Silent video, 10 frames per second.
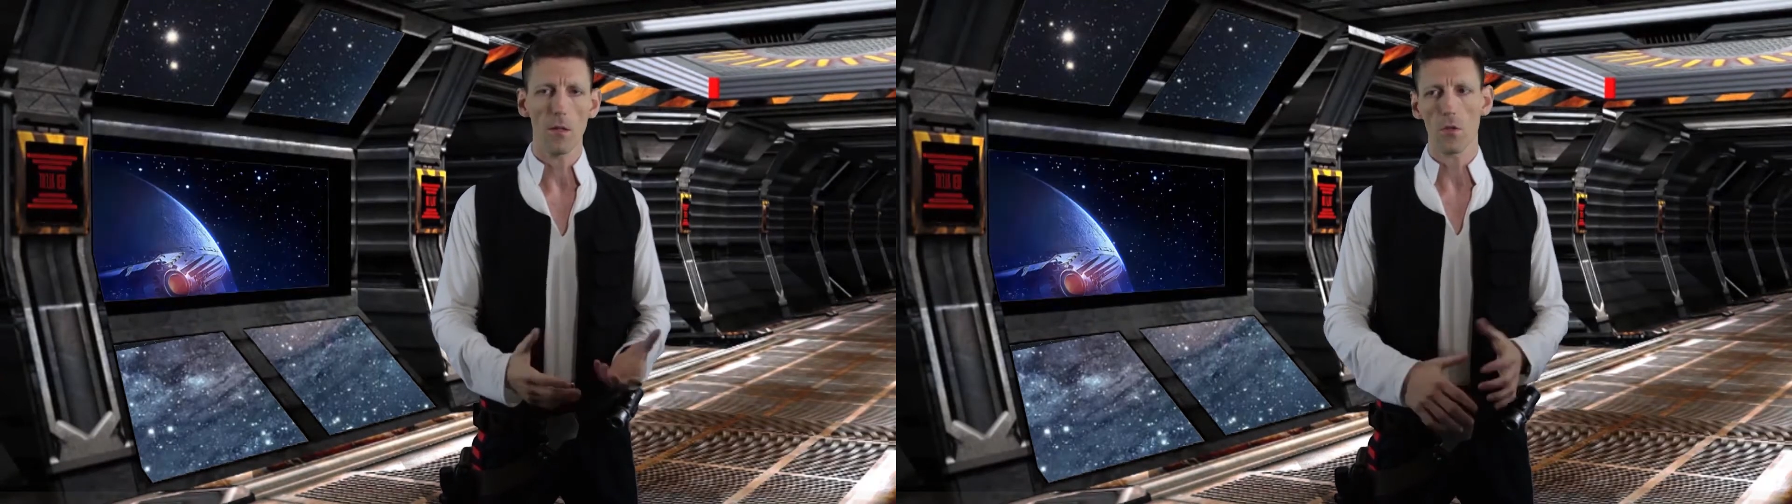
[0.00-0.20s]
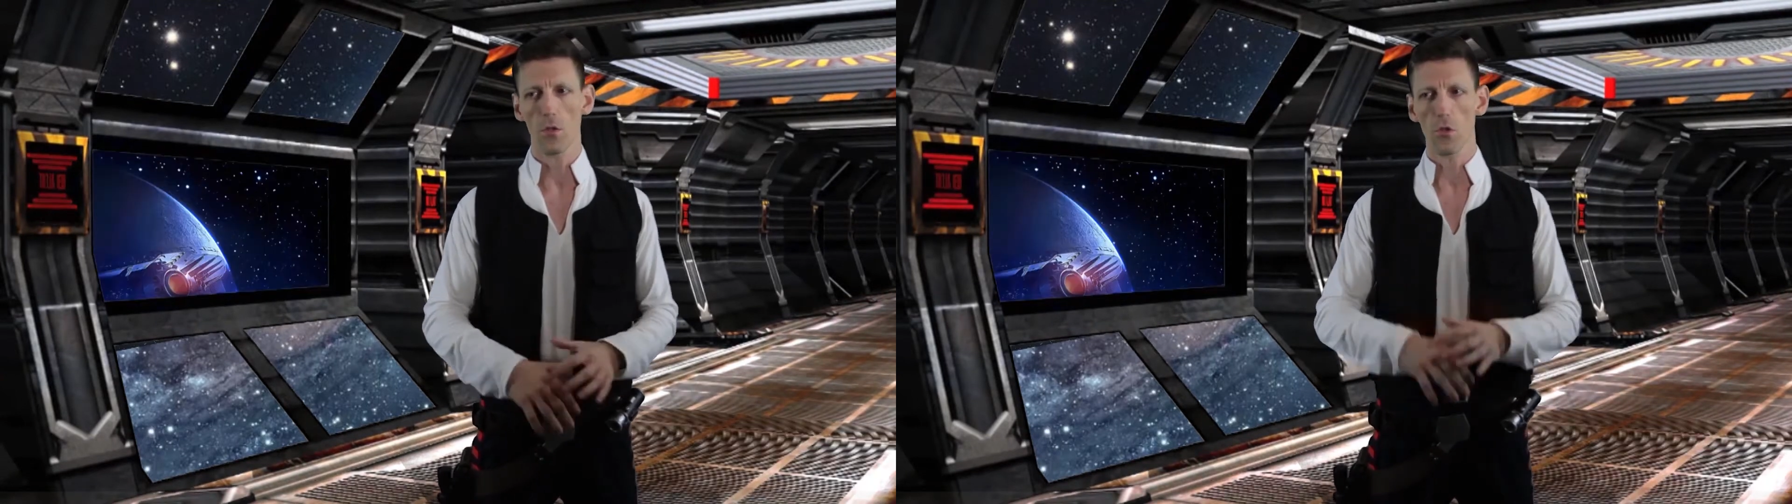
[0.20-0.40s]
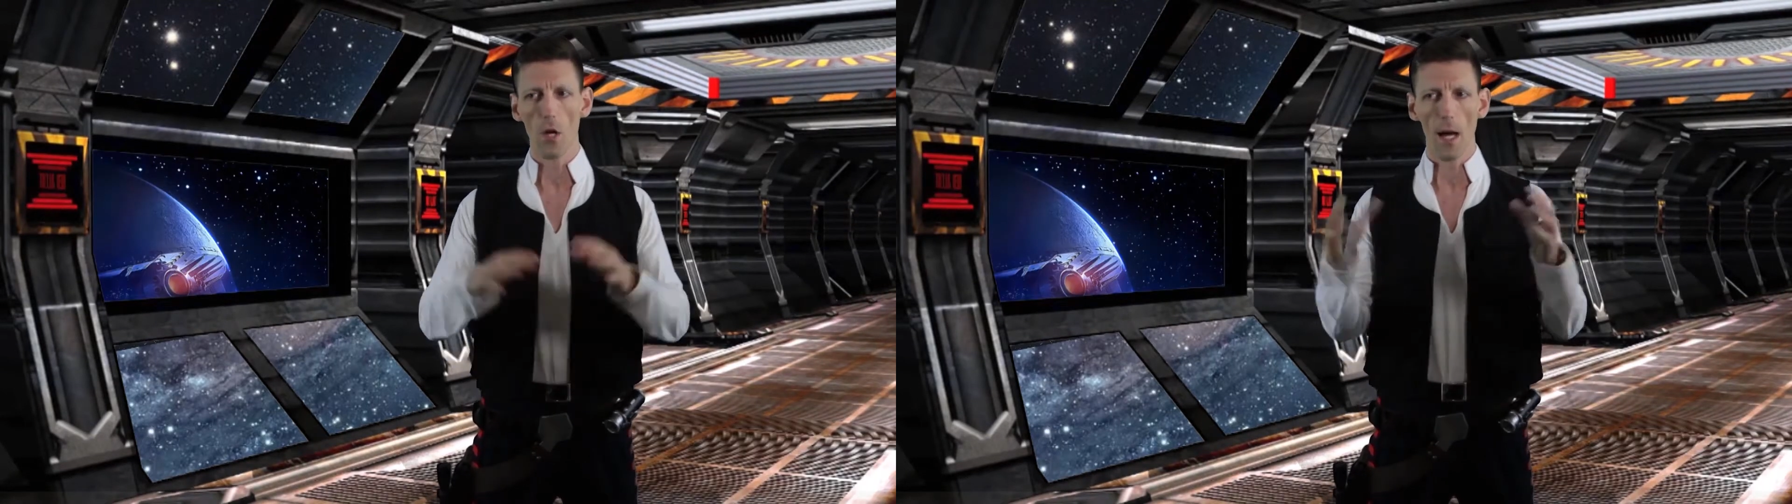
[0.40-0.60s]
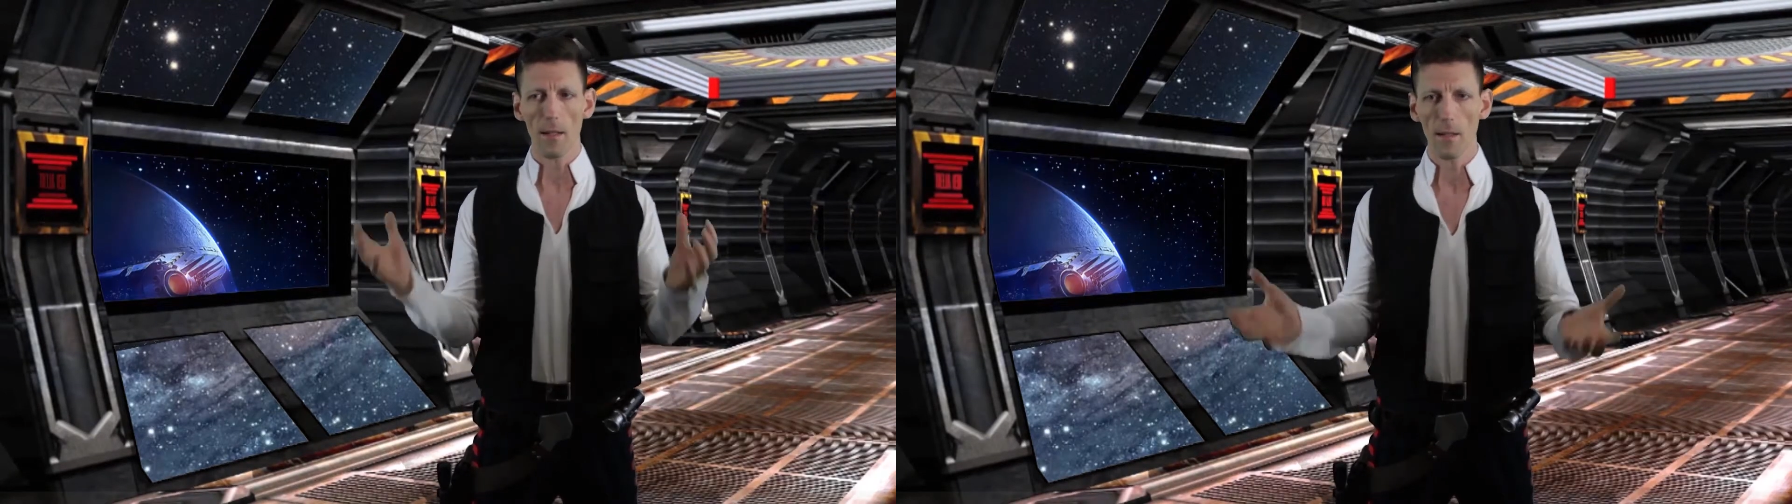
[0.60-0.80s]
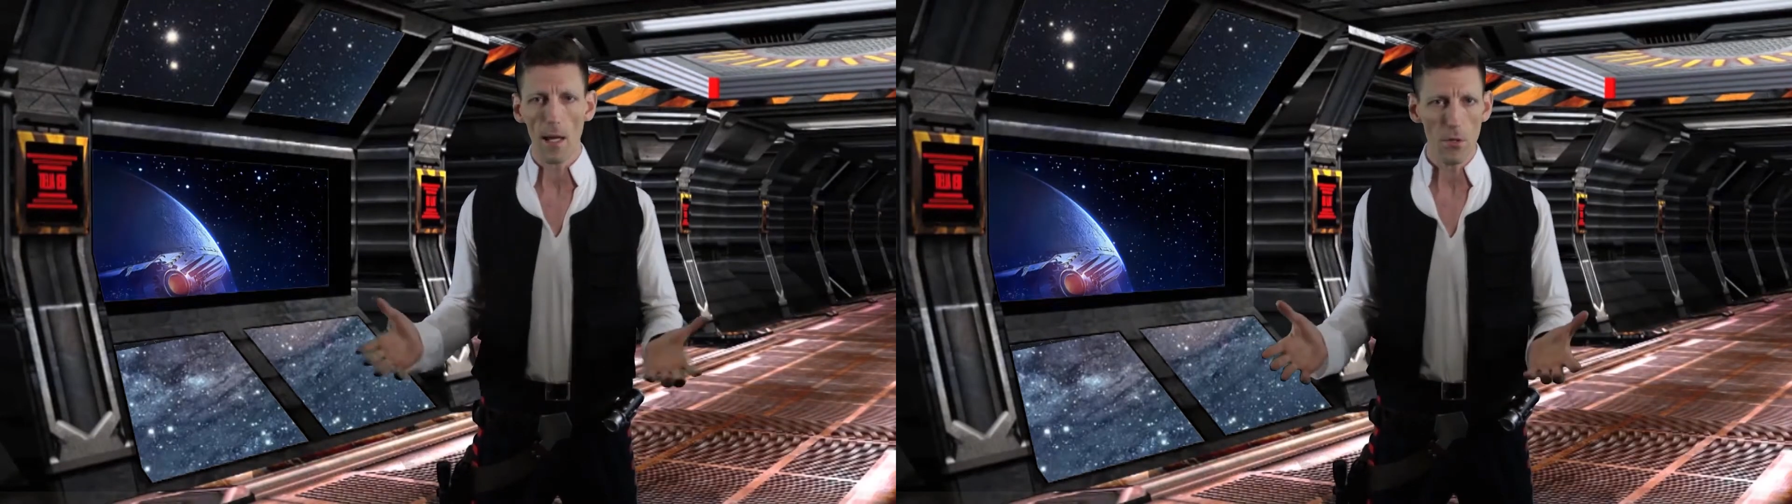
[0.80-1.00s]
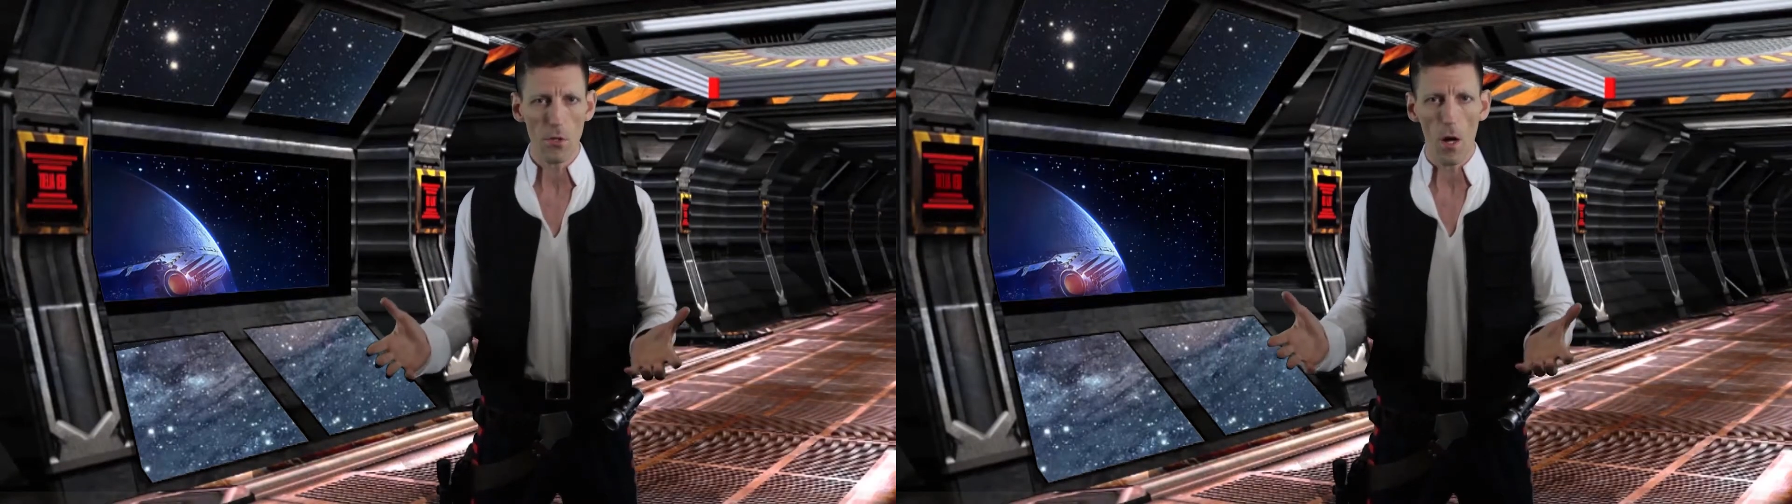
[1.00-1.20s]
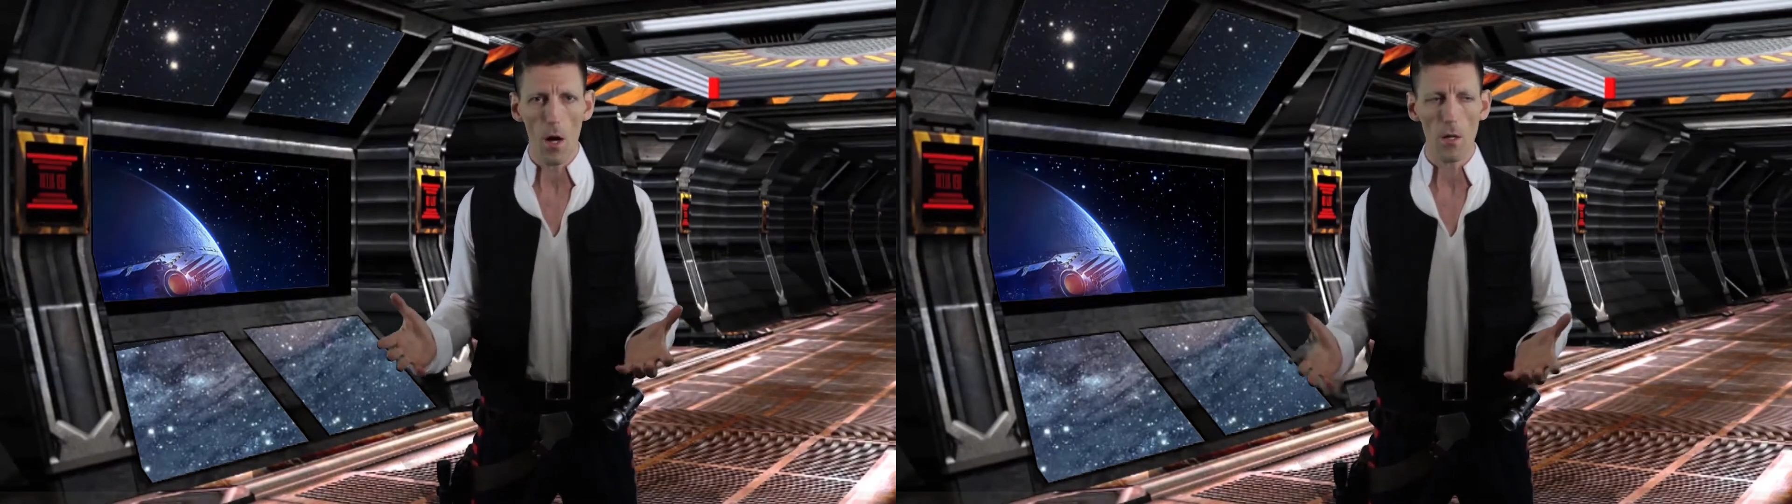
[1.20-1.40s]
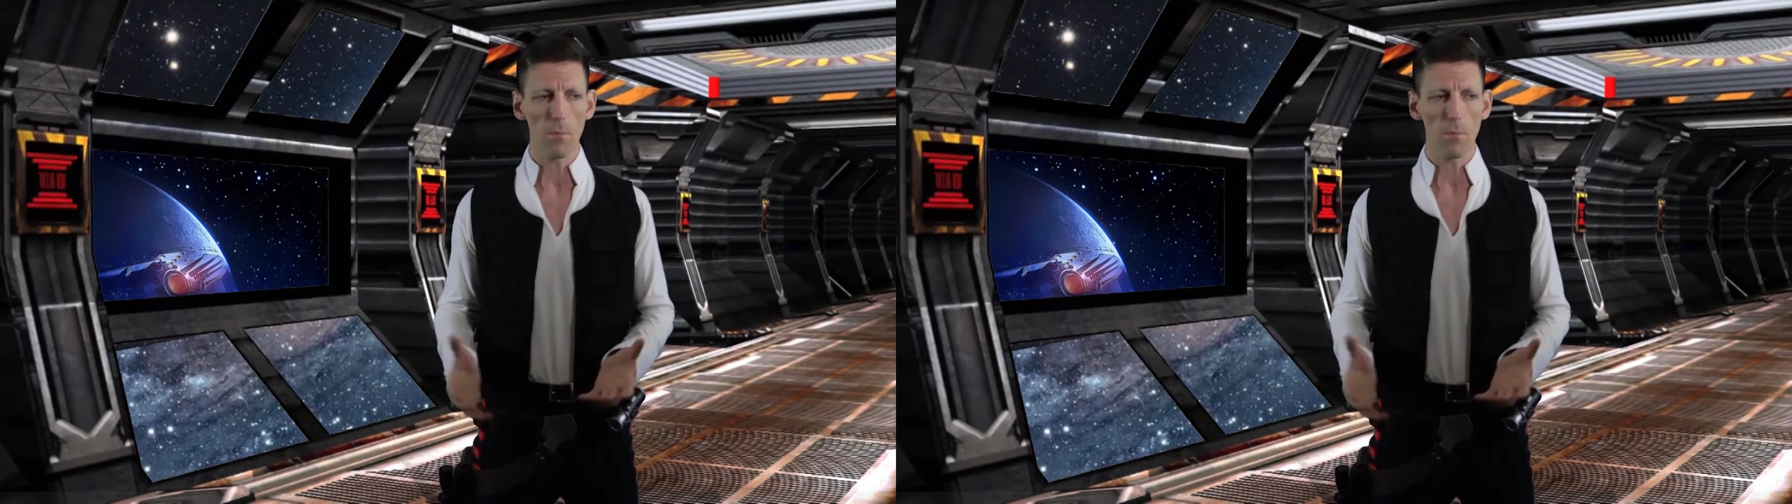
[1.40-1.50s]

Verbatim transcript: There's this giant Death Star.